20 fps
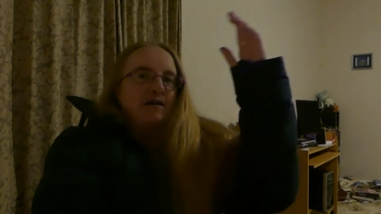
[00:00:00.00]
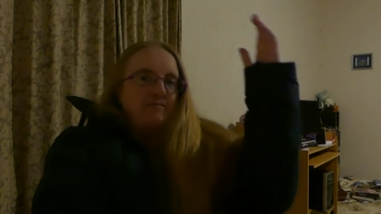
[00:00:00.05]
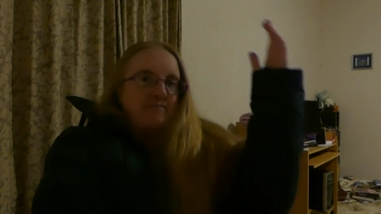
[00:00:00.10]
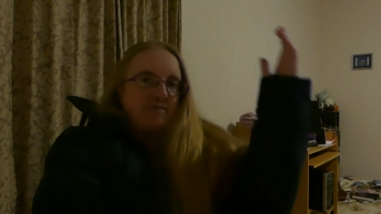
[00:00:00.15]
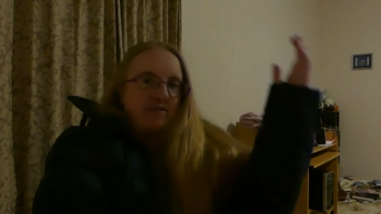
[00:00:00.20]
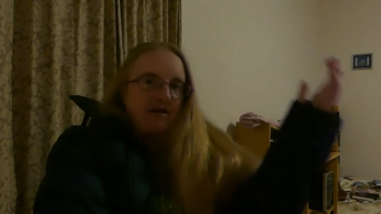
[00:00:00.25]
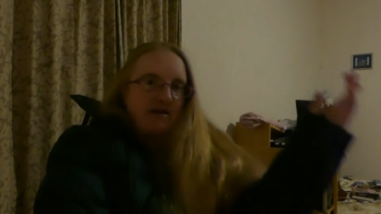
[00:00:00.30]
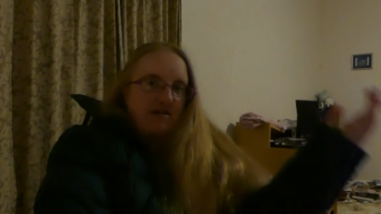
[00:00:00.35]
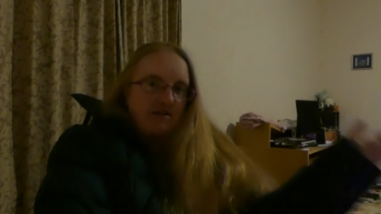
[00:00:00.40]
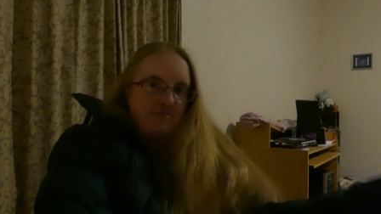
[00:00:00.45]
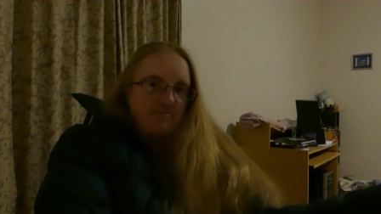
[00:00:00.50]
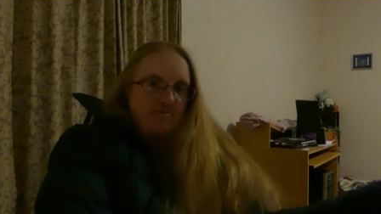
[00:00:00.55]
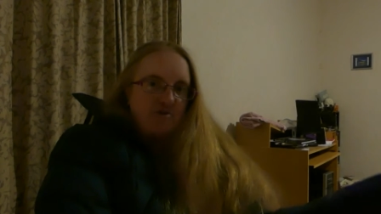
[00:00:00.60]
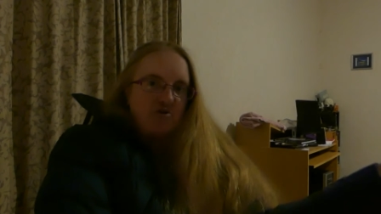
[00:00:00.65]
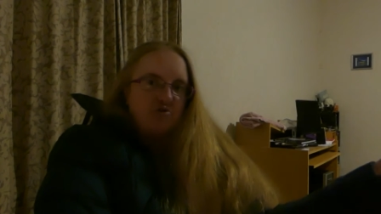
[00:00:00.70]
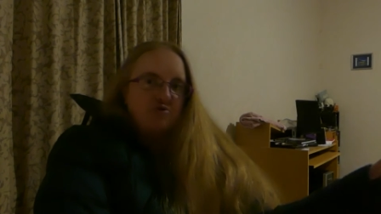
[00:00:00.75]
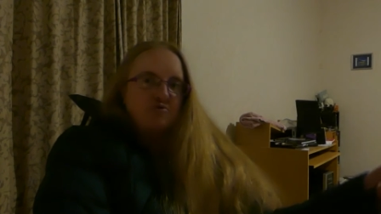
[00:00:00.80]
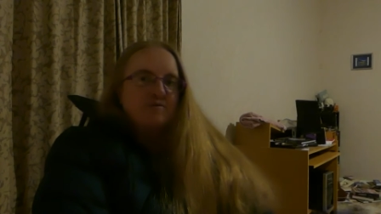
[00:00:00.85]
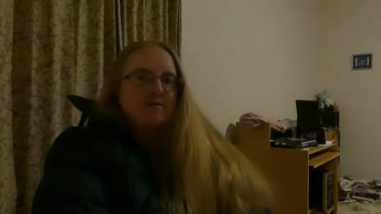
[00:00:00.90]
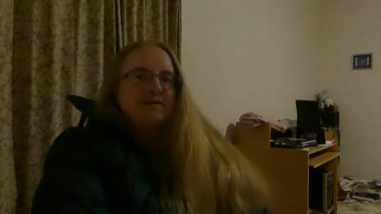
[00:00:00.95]
besides
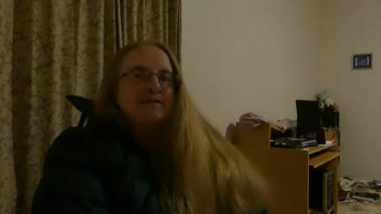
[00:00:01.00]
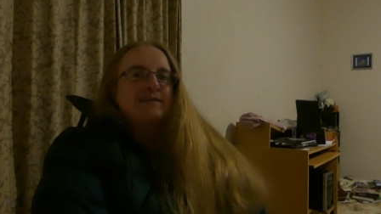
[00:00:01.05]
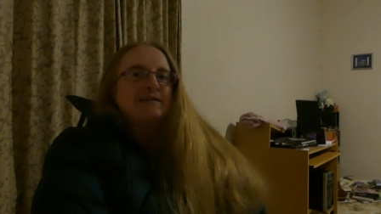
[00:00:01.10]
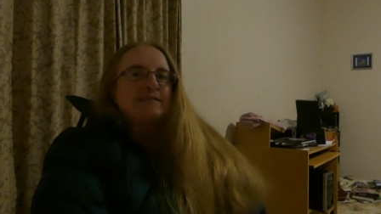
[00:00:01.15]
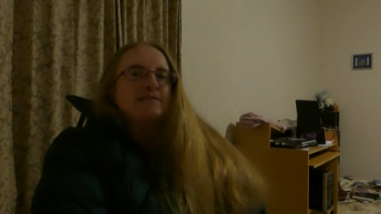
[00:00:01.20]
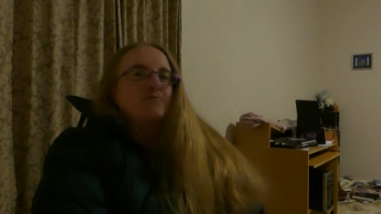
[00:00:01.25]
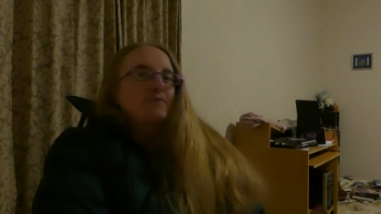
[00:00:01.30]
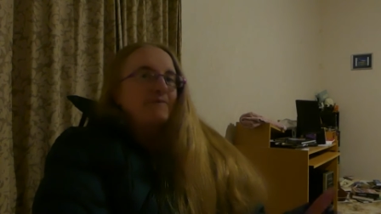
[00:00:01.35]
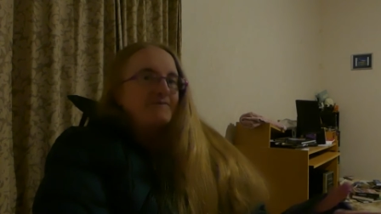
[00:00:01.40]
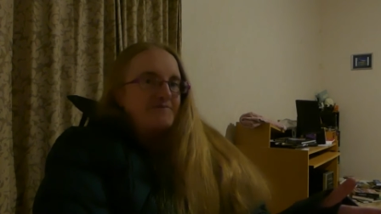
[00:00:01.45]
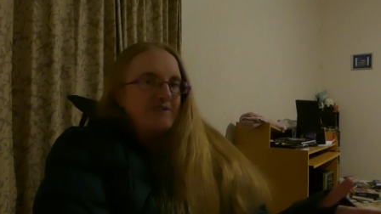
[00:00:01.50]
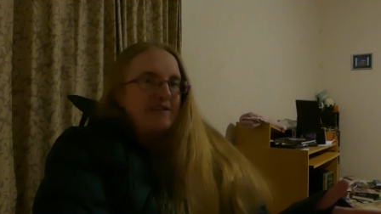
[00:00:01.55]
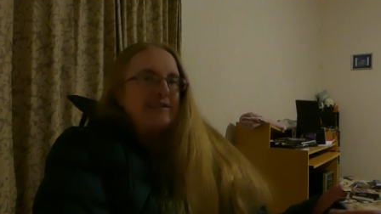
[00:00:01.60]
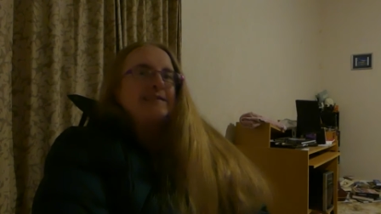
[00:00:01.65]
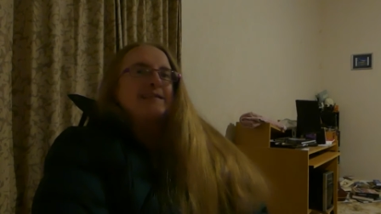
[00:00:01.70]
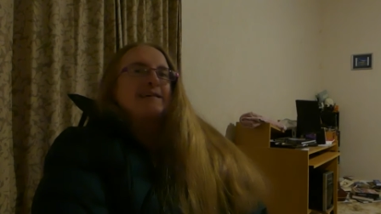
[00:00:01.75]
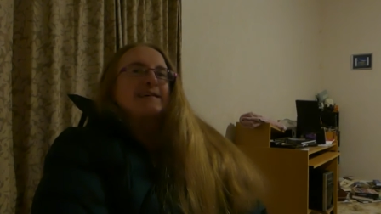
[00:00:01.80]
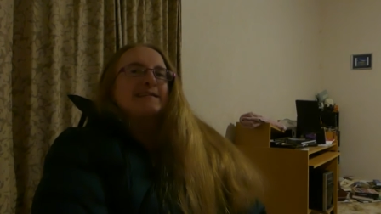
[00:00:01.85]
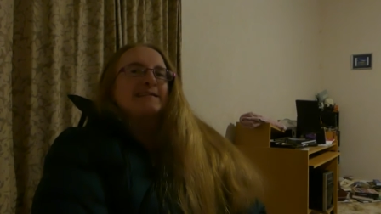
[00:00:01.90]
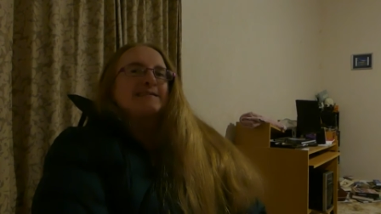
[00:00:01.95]
Mercury and
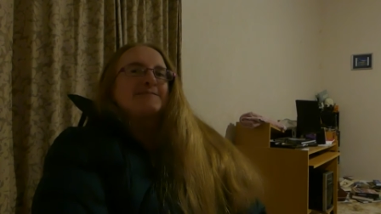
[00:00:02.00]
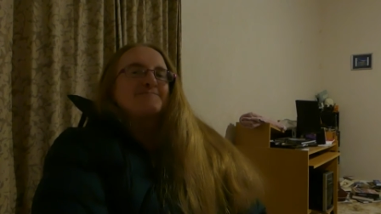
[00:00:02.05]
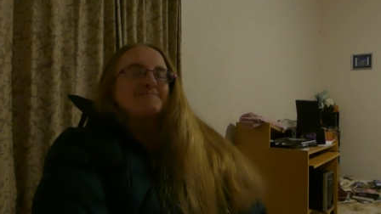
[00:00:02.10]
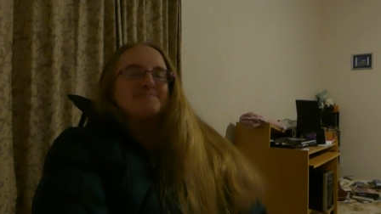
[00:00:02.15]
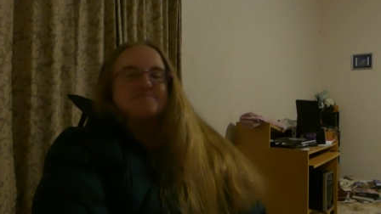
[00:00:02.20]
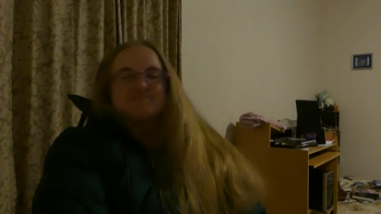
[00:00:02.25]
Venus.